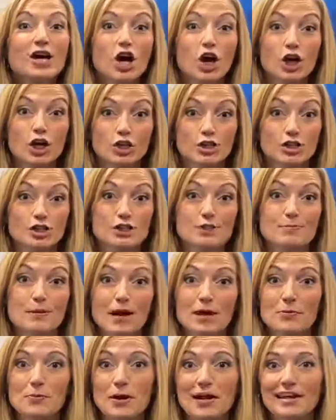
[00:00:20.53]
Argus
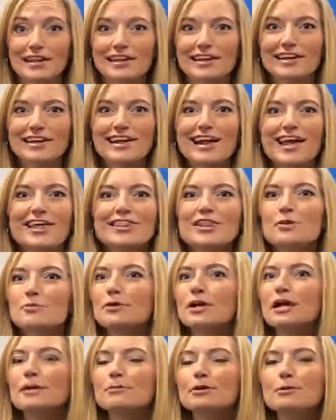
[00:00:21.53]
by Whelen, that
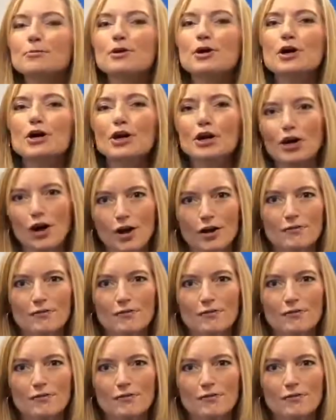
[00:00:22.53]
we're able to put on a